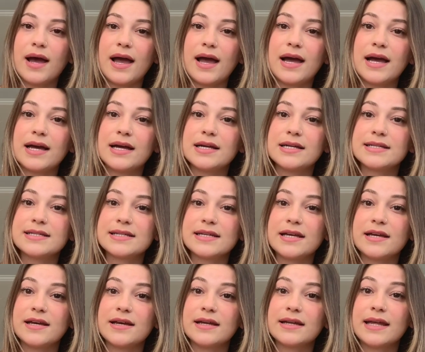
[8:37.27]
and
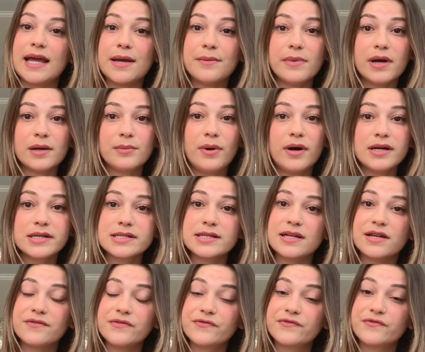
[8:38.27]
it came back positive